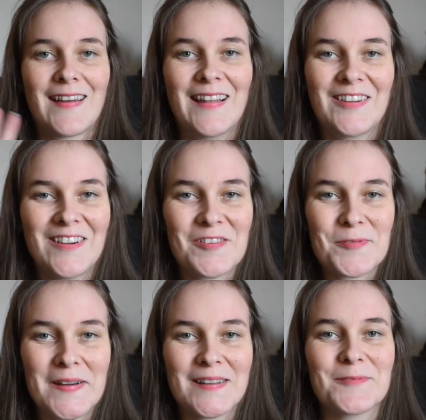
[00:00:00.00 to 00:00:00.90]
Hello
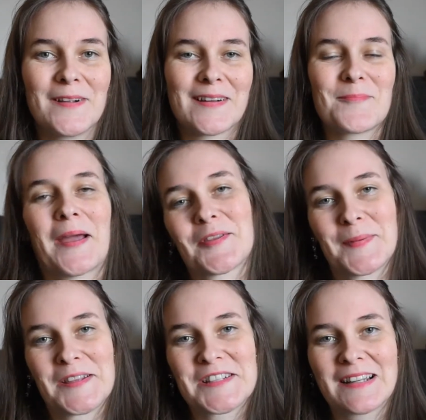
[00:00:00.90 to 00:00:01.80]
everyone, welcome back to
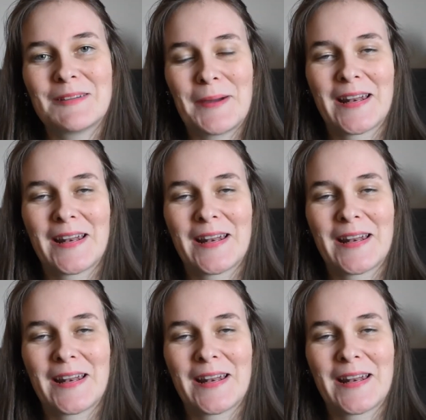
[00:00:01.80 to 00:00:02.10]
my channel.